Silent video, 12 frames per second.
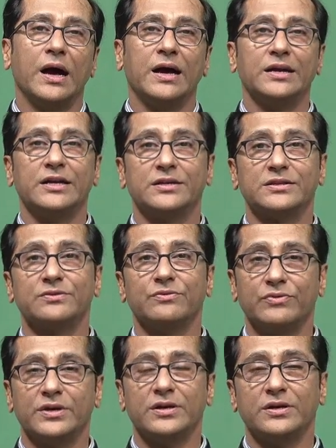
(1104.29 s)
and it is a
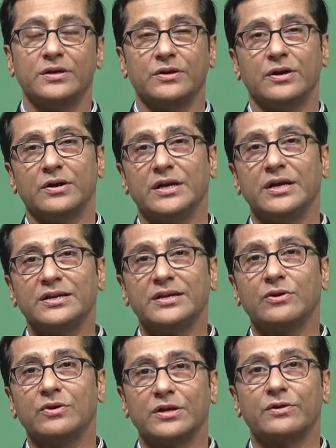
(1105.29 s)
wear uh,
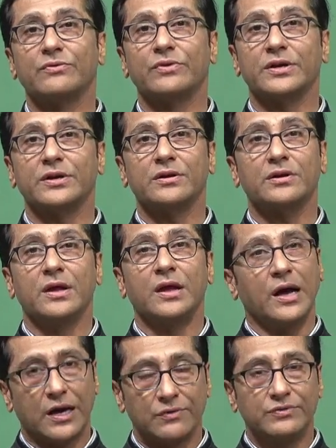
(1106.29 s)
irregular wear
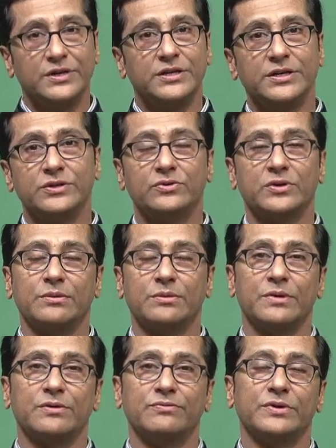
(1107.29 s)
and we need to
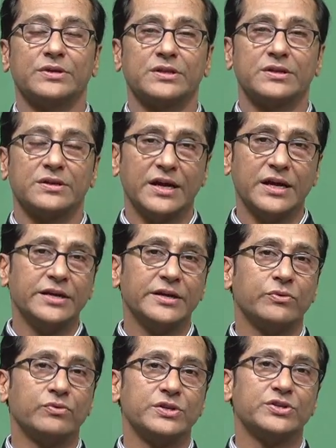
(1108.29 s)
come up with a right
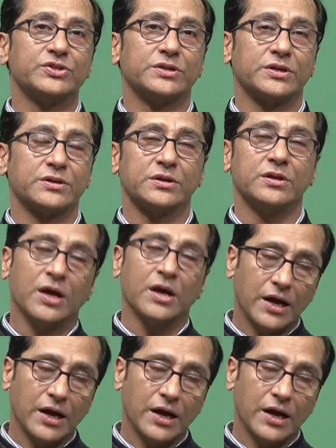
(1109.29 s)
equation